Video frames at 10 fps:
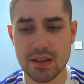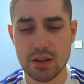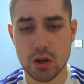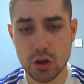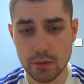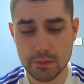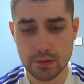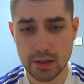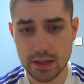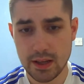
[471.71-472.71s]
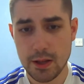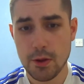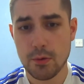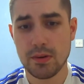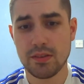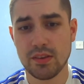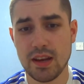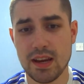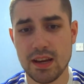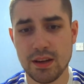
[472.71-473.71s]
And hopefully we
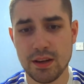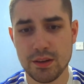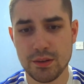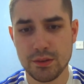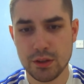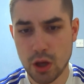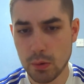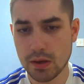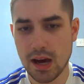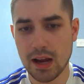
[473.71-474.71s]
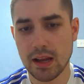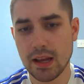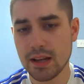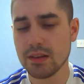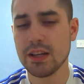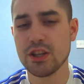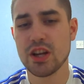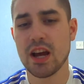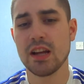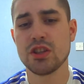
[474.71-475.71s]
see Noa Lang in a Leeds
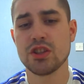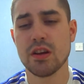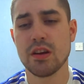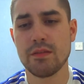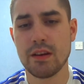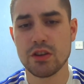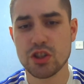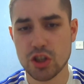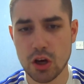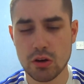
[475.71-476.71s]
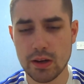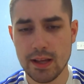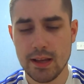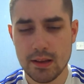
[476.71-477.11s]
United shirt very shortly.